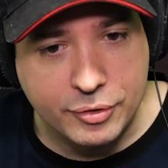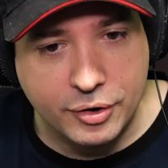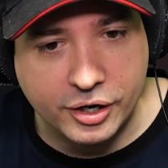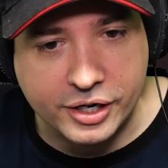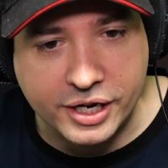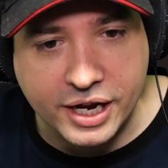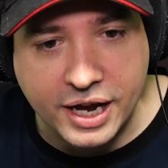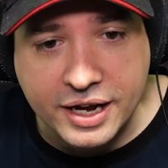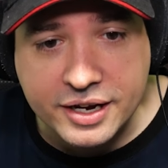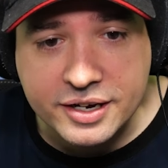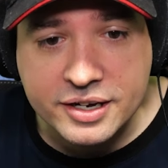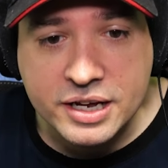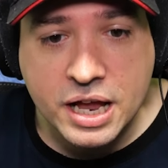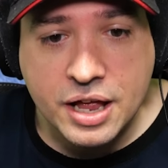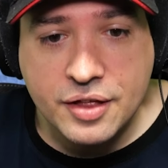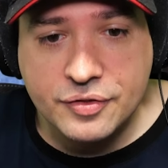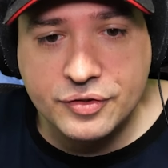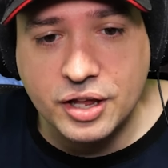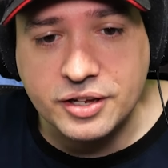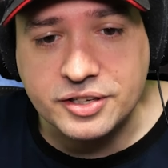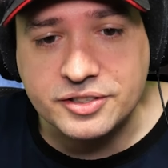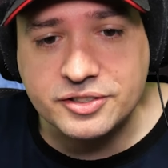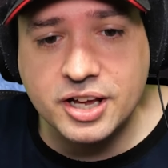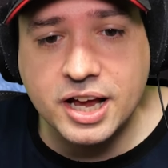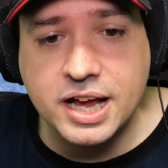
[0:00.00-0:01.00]
Okay.
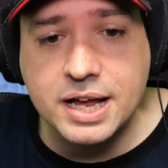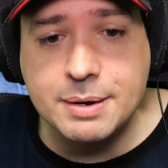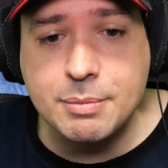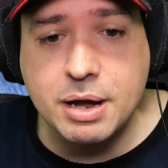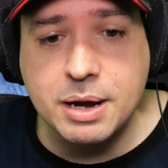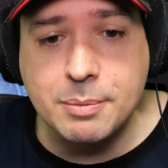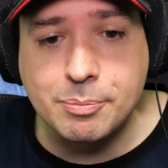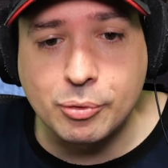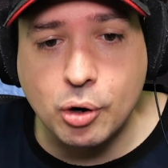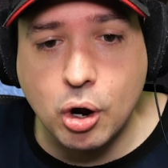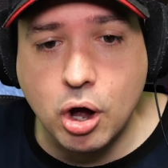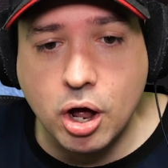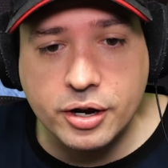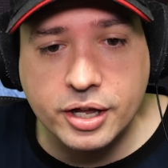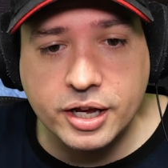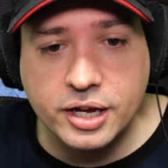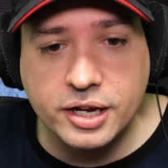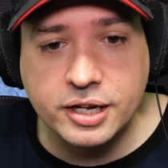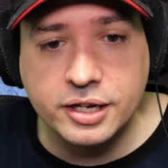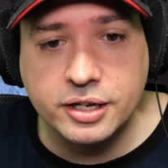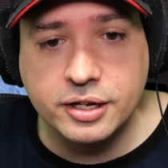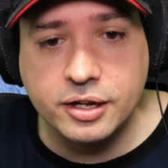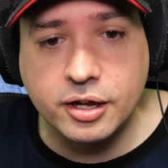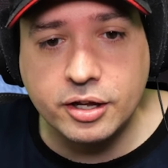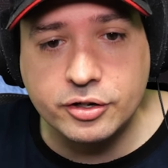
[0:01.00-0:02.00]
This time I brought
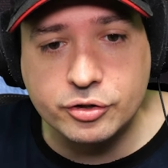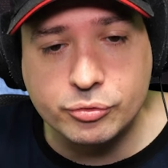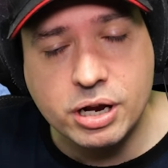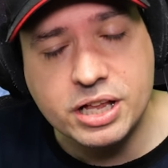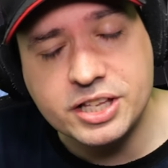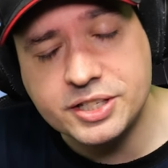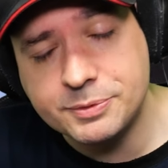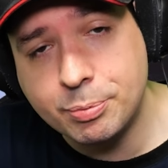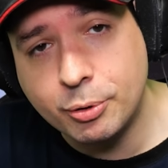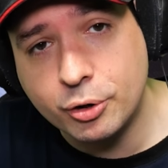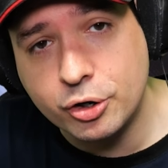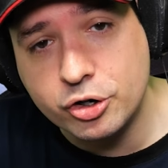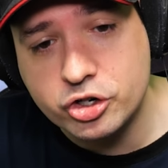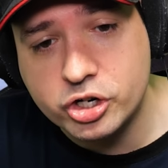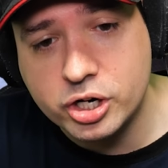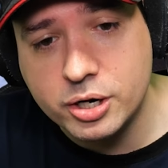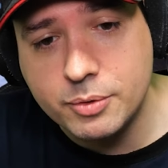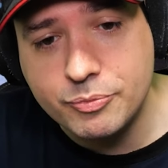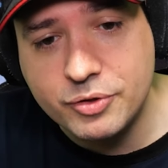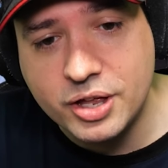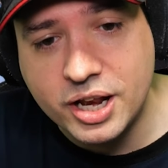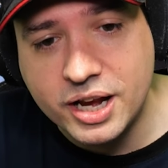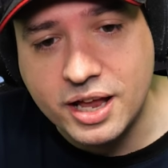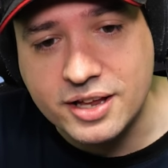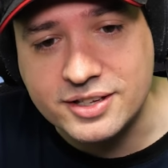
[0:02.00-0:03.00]
a uh, transport ship
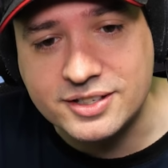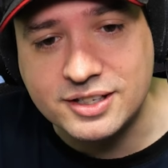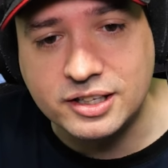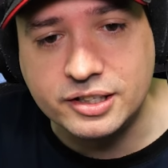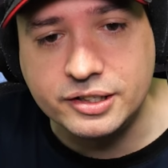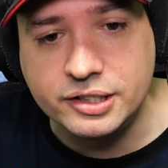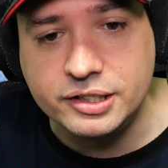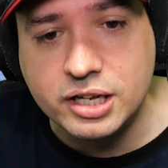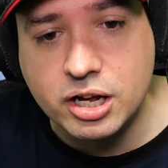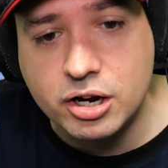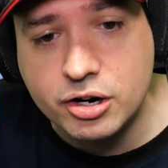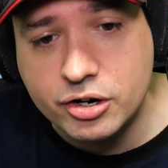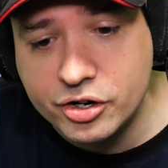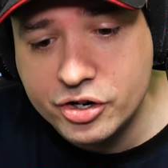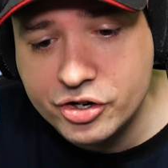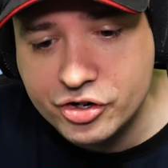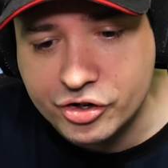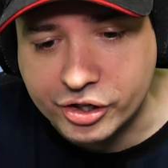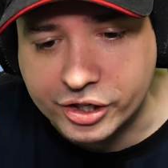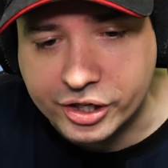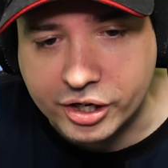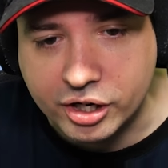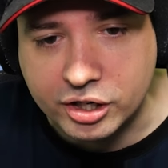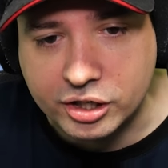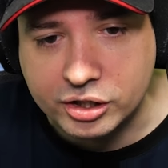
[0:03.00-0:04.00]
that has a larger
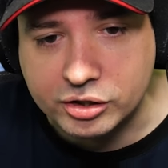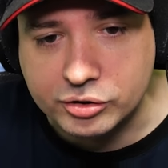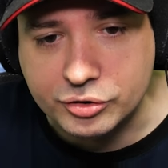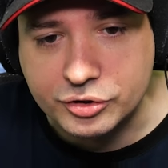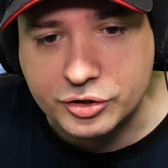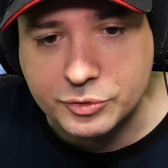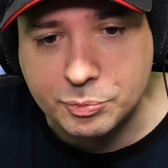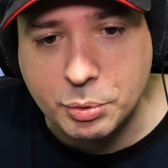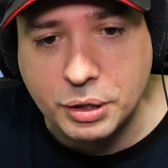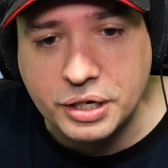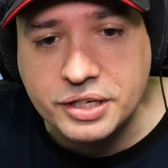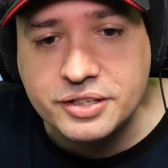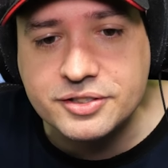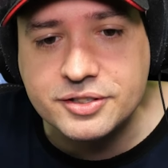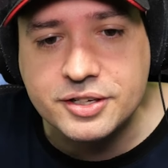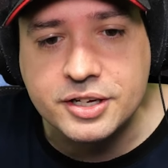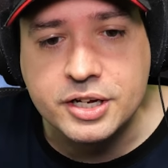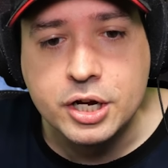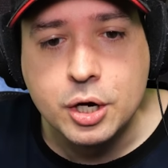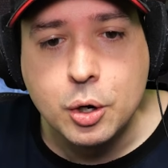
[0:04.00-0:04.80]
cargo space